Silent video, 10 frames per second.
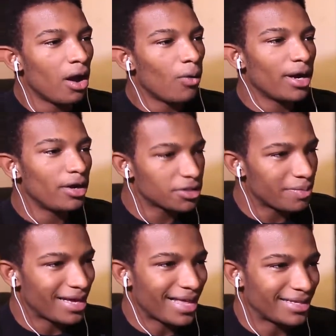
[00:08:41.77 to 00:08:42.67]
what else
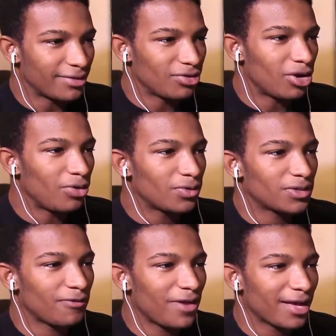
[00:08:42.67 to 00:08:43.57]
made that difficult
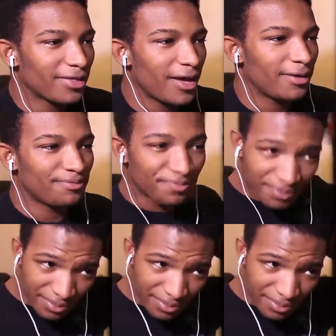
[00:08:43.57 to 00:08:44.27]
was the fact that